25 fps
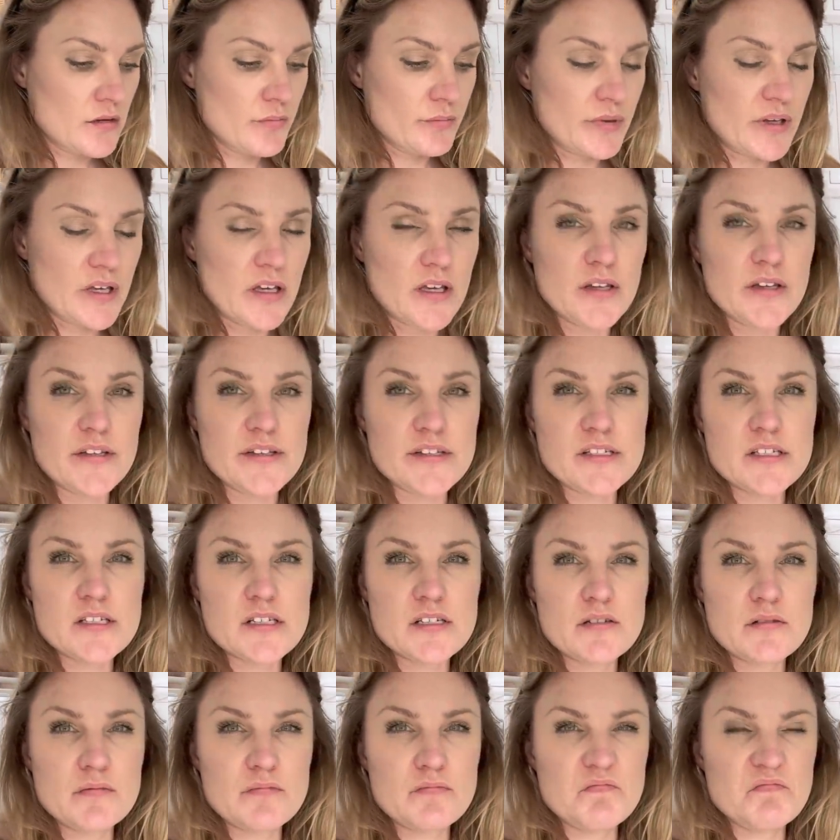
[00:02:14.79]

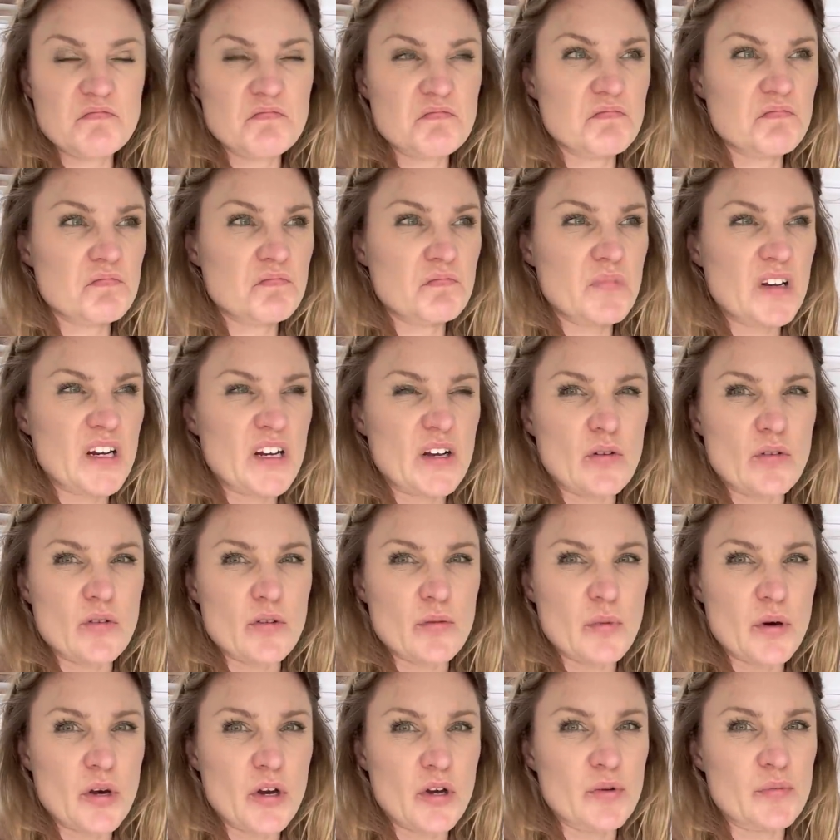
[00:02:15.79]
because when I got
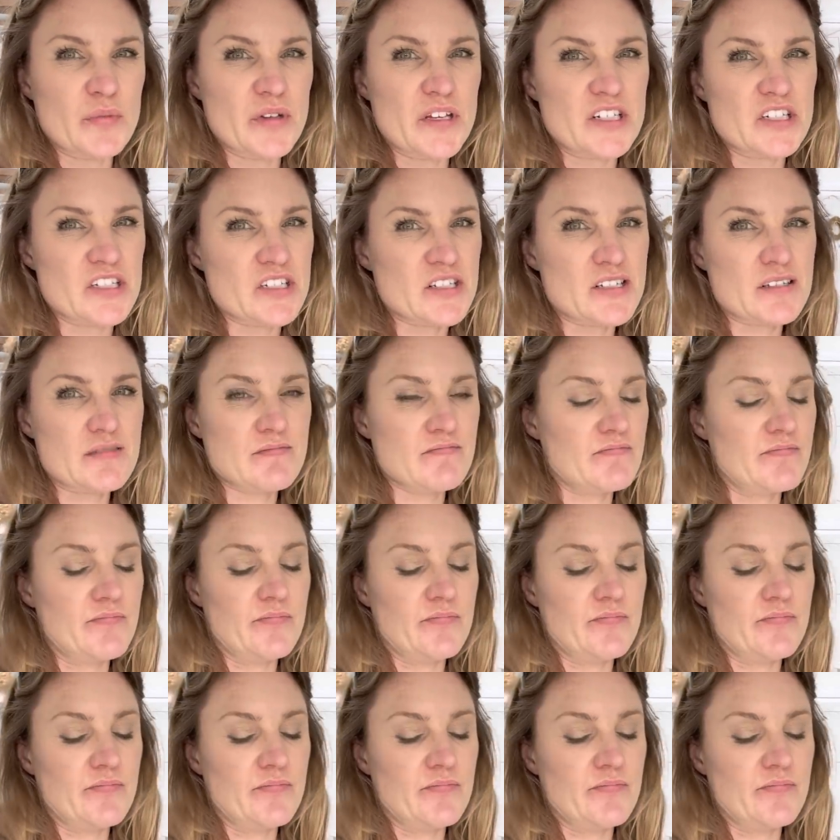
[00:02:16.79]
them home, they just,